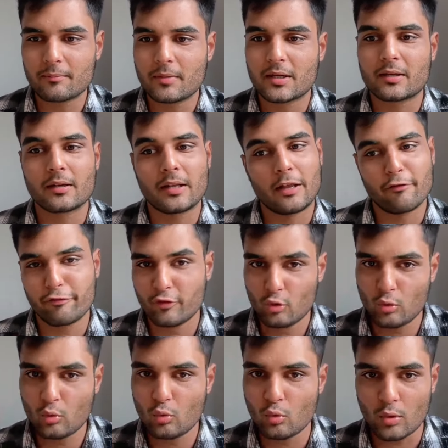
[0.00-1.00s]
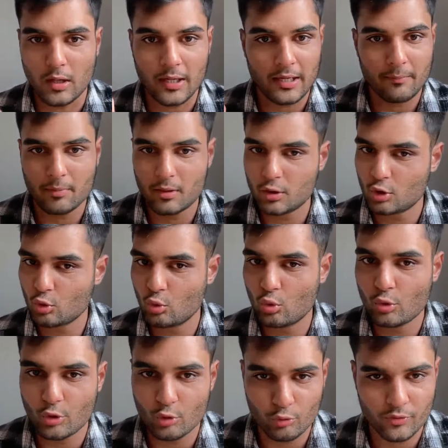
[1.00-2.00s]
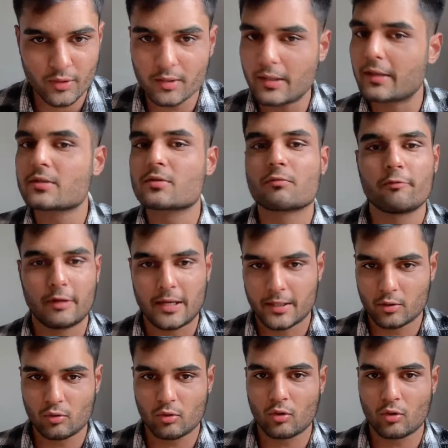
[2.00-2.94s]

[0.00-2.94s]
But if you are able to use it, that's well and good.